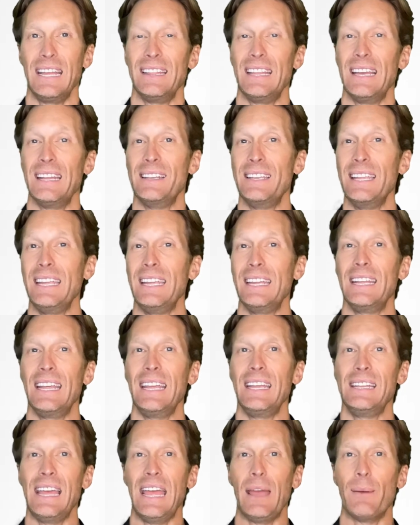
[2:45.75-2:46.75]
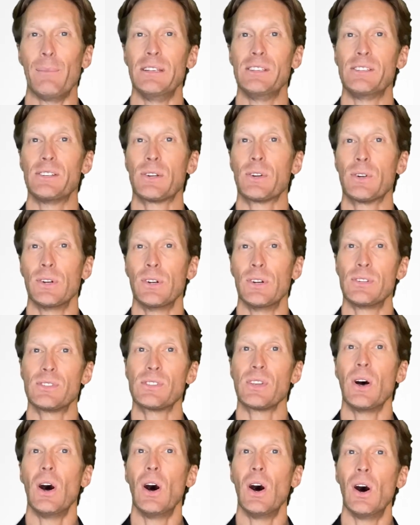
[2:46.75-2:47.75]
that DNA damage
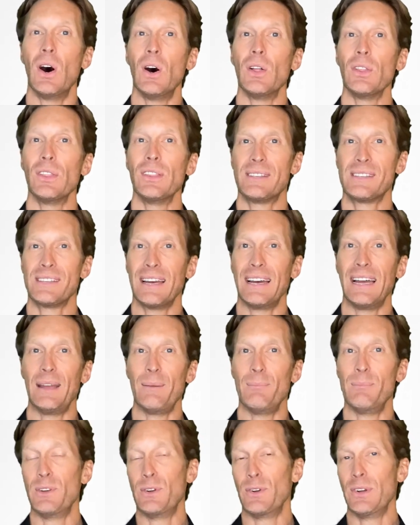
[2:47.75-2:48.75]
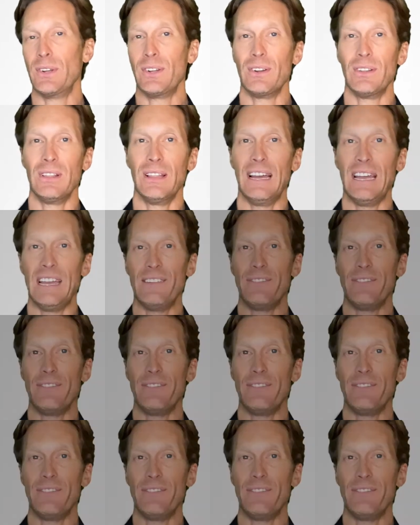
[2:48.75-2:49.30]
occurs all the time during your life,